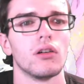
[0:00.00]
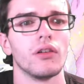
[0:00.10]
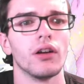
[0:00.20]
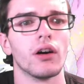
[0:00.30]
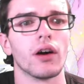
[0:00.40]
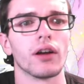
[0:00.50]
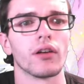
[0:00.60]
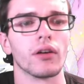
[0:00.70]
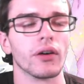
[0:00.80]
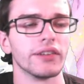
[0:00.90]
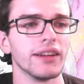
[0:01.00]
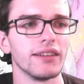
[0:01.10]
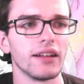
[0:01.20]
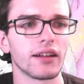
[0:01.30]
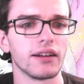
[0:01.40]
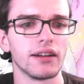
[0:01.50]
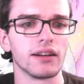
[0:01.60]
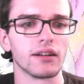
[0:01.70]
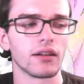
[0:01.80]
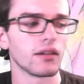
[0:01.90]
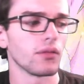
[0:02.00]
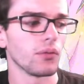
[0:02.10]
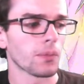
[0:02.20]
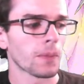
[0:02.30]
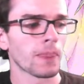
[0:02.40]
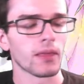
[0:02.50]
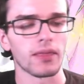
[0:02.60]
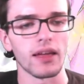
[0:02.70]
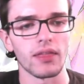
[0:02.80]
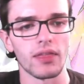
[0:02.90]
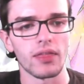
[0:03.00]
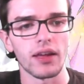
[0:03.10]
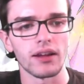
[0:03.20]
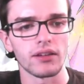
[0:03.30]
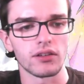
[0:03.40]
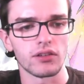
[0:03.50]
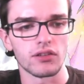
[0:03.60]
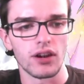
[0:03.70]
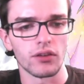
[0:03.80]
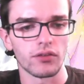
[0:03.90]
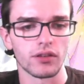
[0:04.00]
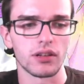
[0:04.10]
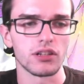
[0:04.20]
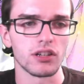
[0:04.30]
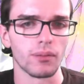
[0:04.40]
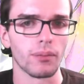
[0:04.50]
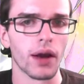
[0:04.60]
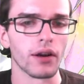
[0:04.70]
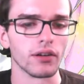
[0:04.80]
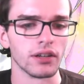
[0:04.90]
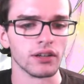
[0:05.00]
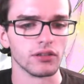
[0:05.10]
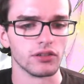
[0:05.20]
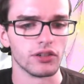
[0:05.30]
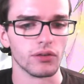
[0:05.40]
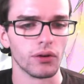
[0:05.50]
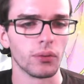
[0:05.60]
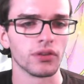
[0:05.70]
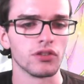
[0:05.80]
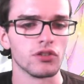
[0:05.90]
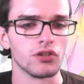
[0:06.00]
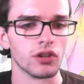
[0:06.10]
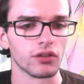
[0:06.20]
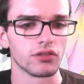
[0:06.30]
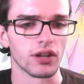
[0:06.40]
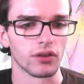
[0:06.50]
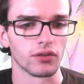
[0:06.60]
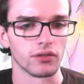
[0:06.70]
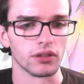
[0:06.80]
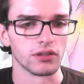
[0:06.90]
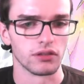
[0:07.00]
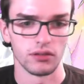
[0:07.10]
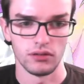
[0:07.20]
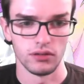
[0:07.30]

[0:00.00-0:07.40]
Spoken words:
No, I don't know. Ascended Seliph didn't... That Shadows of Valencia banner didn't... It wasn't just Shadows of Valencia.